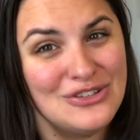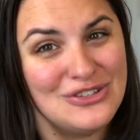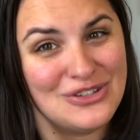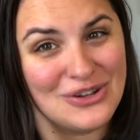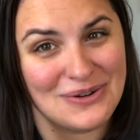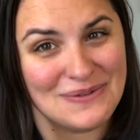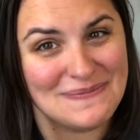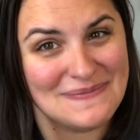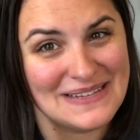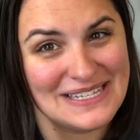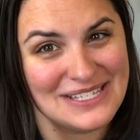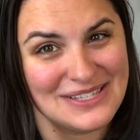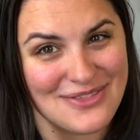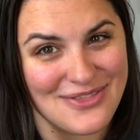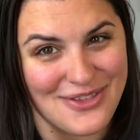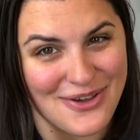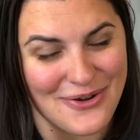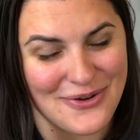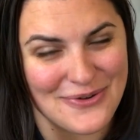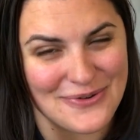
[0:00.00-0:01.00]
Don't miss
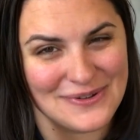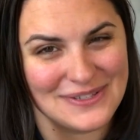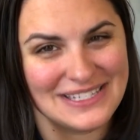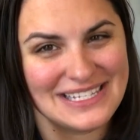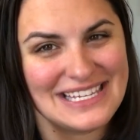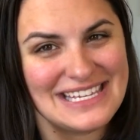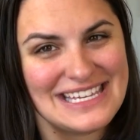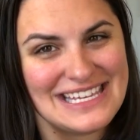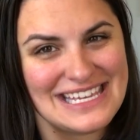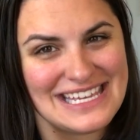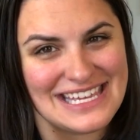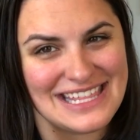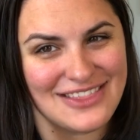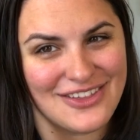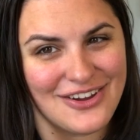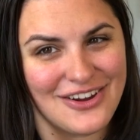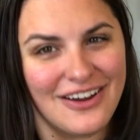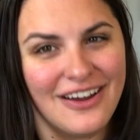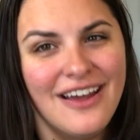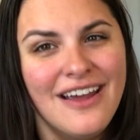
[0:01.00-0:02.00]
those
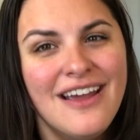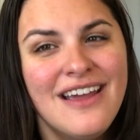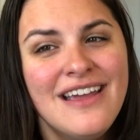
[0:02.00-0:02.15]
either.